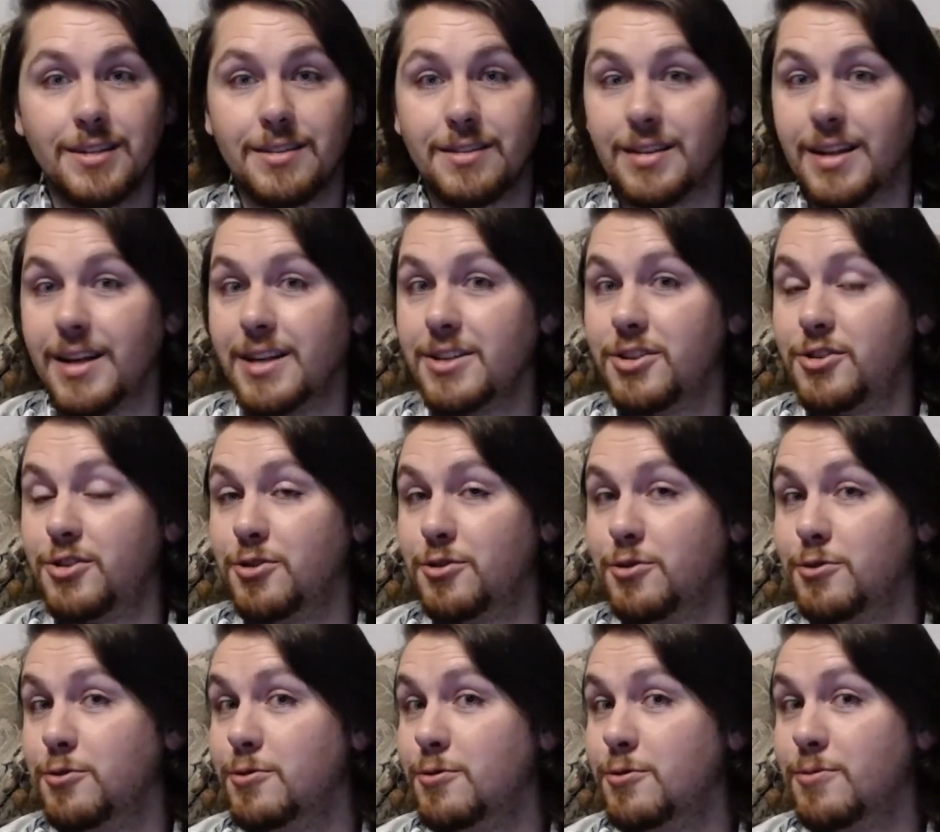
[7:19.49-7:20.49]
led
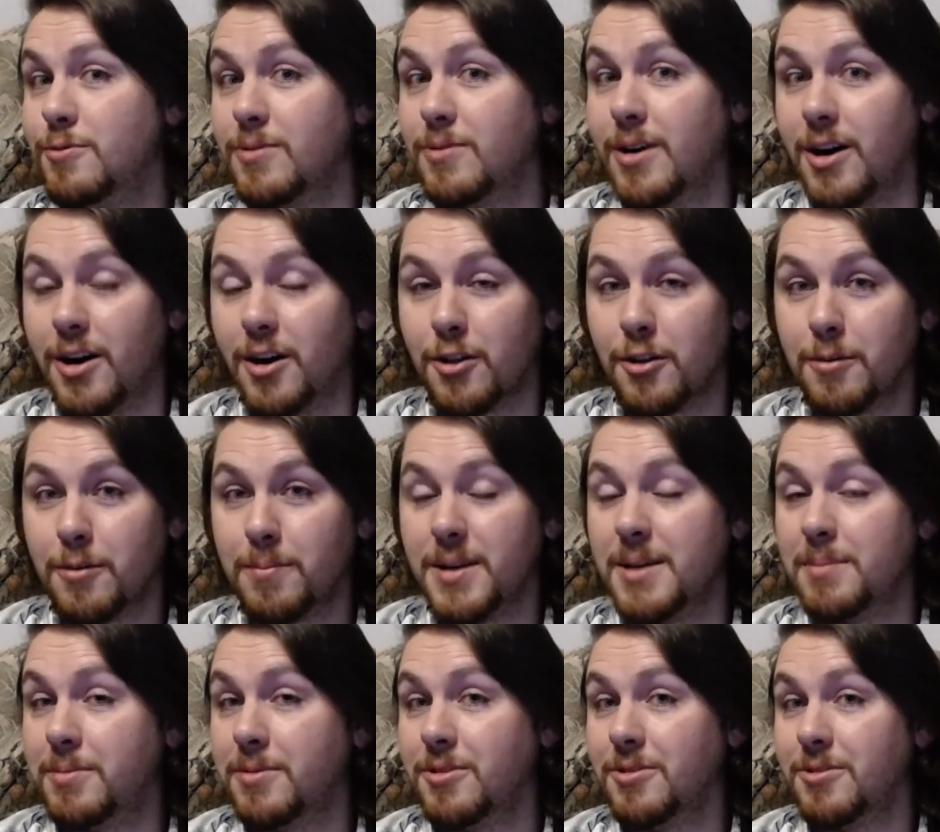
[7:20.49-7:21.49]
to other
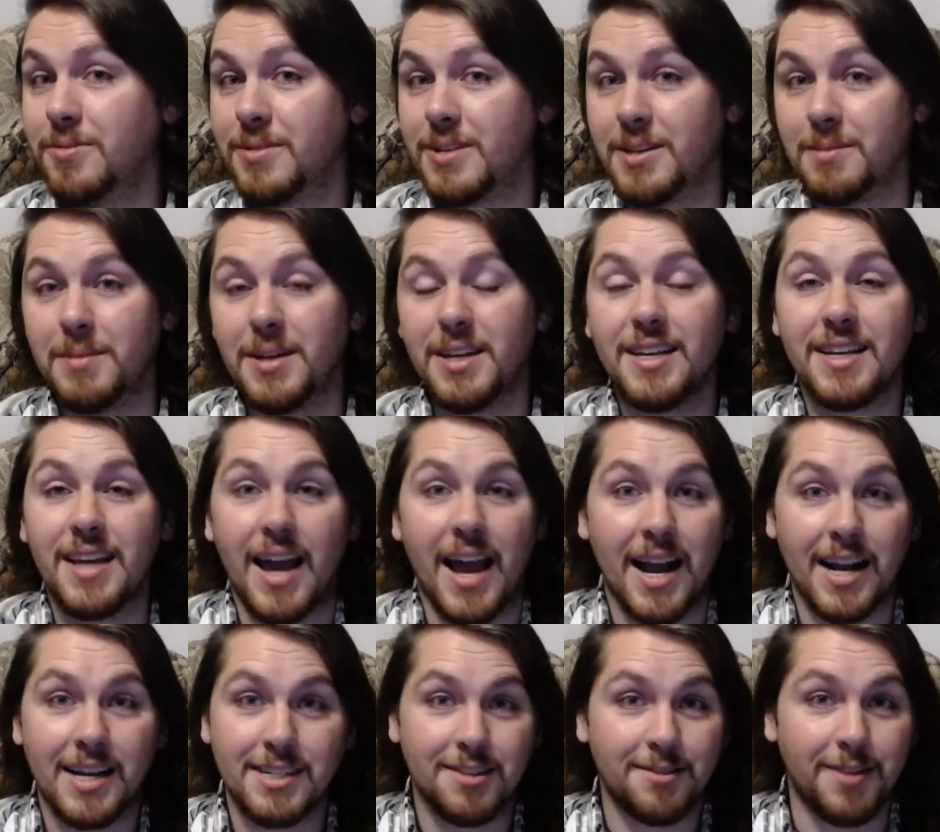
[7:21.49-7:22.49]
people committing
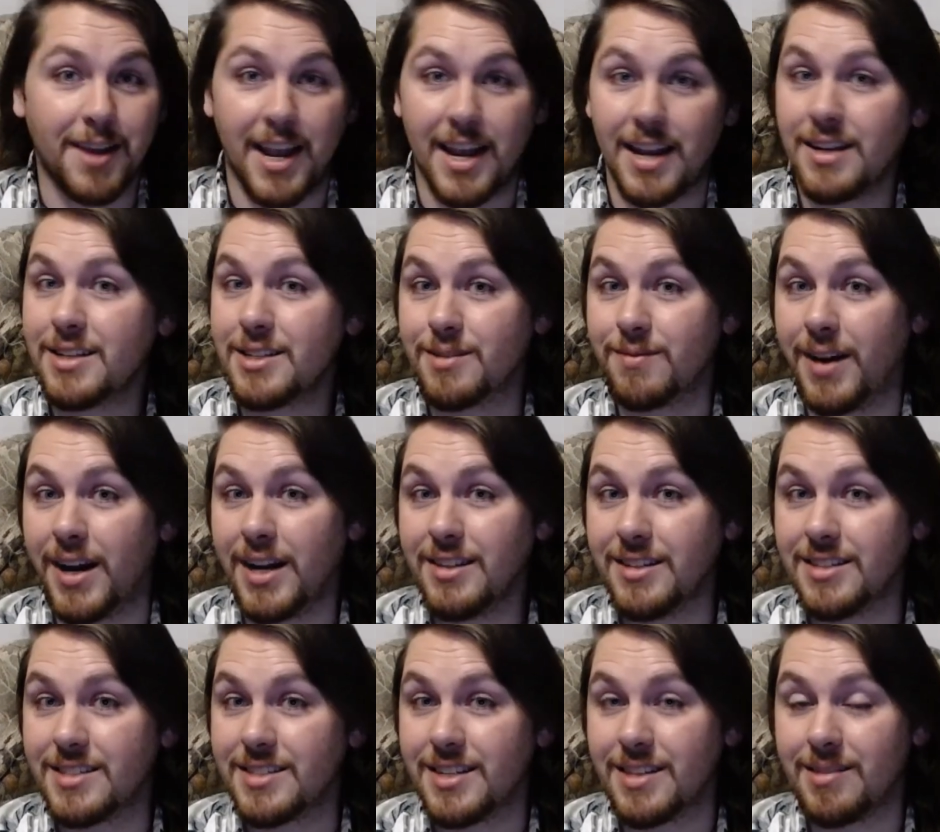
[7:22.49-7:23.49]
acts of heinous
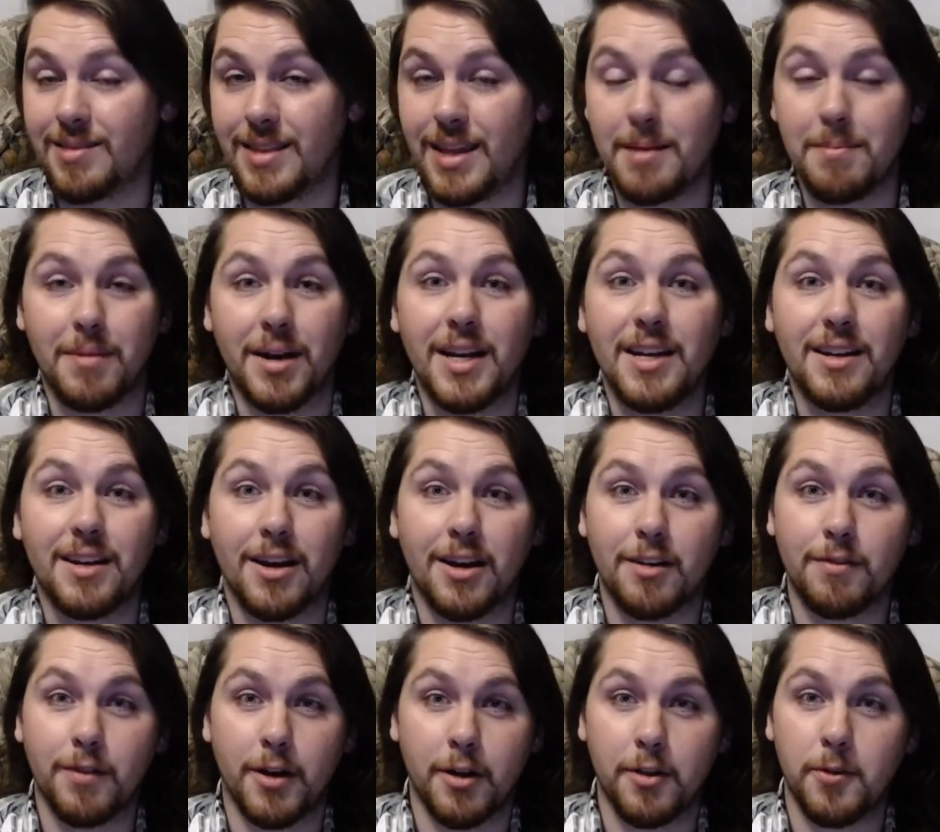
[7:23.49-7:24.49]
violence that they might not
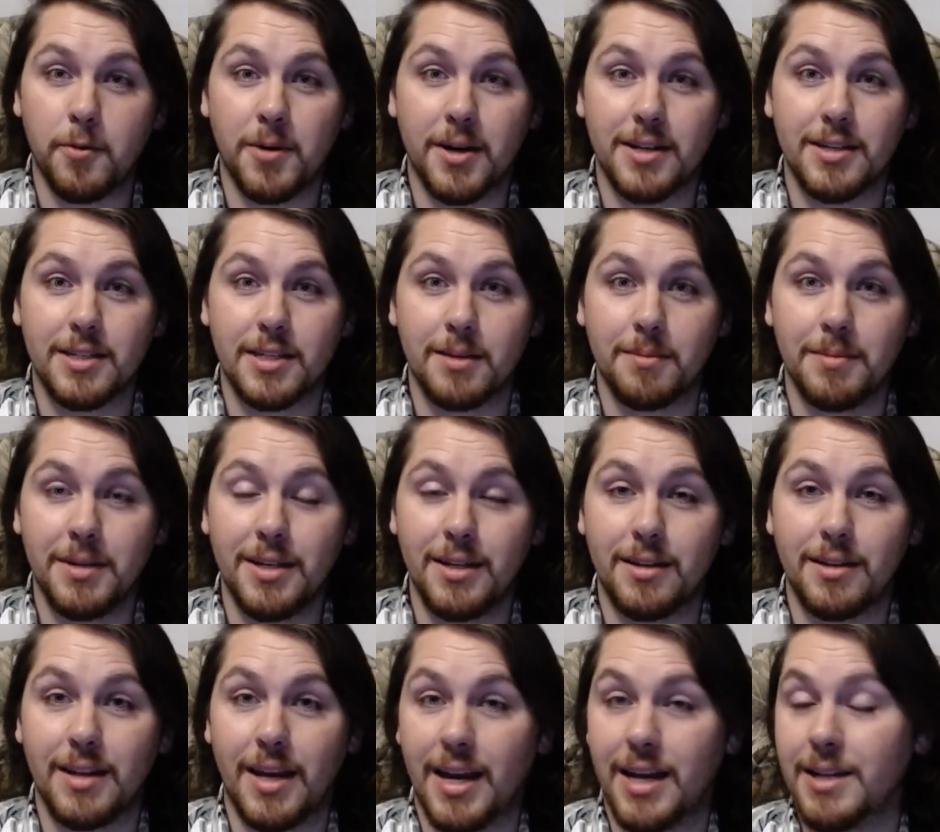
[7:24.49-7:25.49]
have otherwise
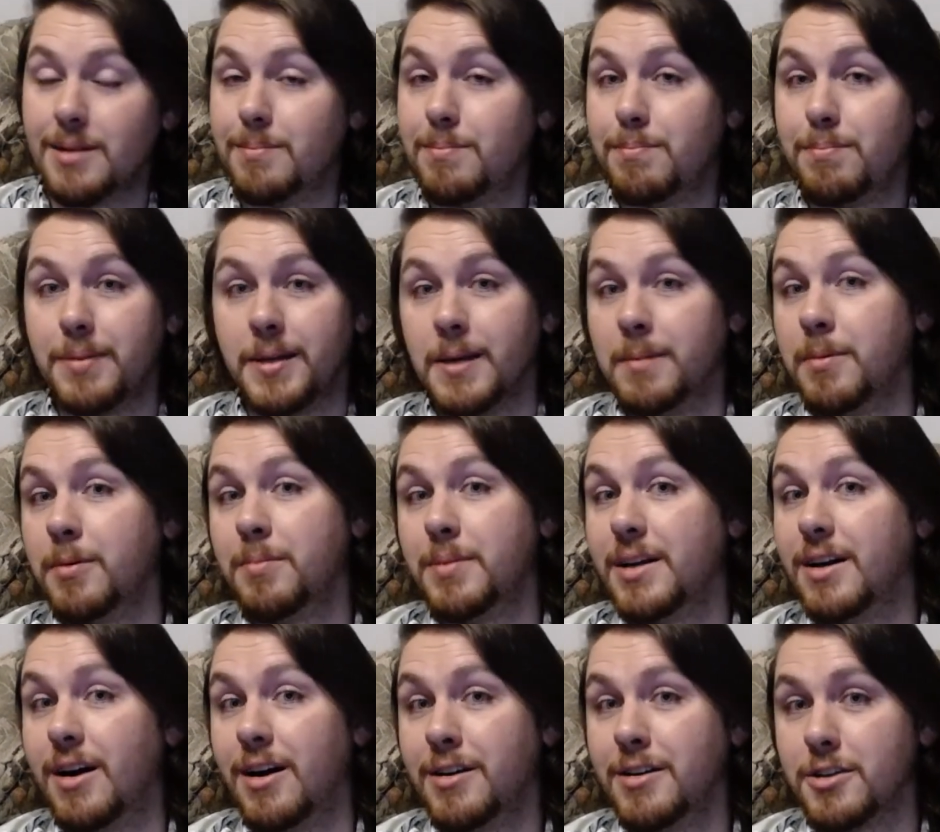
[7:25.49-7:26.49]
committed had people
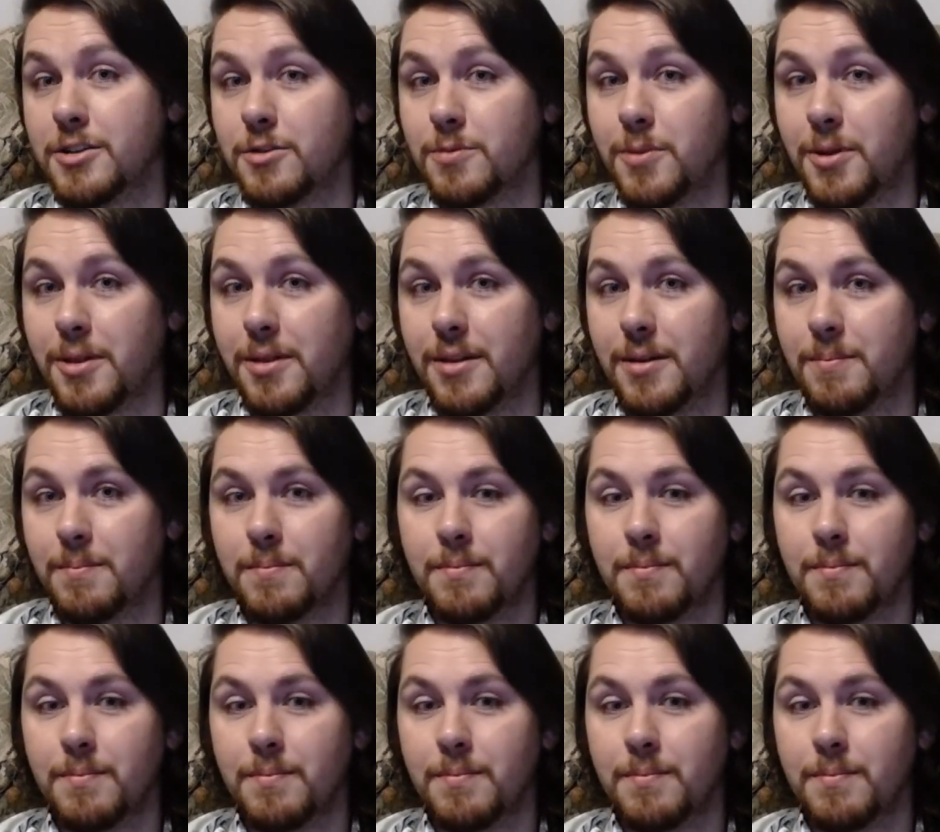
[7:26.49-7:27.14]
been honest with them.